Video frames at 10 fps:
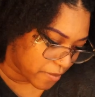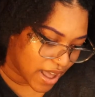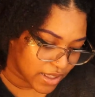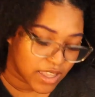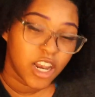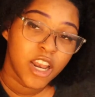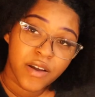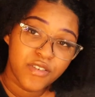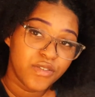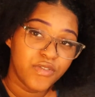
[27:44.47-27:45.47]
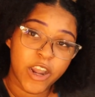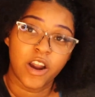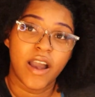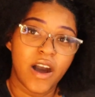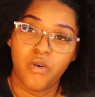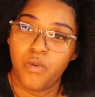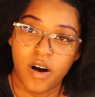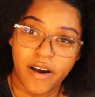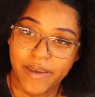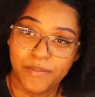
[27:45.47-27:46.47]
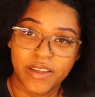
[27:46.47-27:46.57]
I can never figure out why,